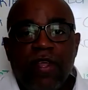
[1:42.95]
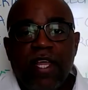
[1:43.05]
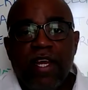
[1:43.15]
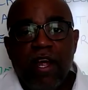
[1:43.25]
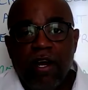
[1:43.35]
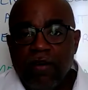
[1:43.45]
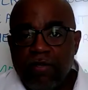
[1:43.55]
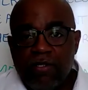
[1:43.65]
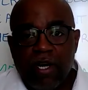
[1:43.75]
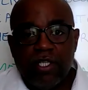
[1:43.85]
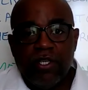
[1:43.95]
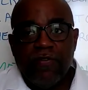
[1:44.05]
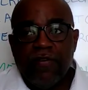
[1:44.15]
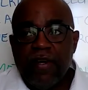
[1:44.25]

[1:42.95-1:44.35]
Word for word: the narrative structure for